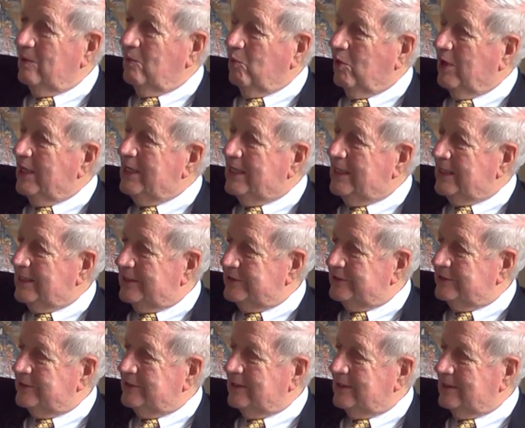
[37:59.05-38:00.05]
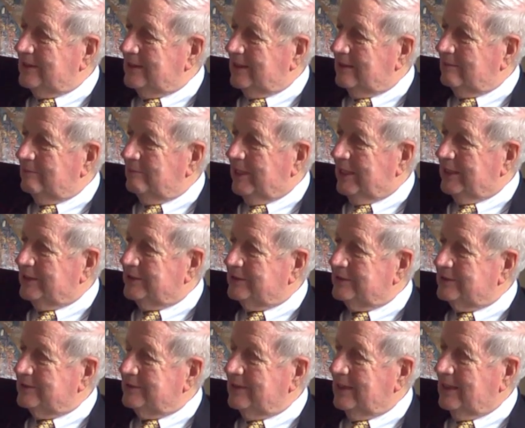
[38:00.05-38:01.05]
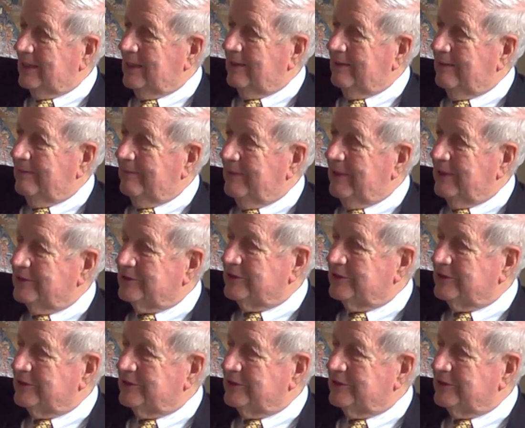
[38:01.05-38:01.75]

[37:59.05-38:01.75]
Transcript: what it is that, that makes uh, a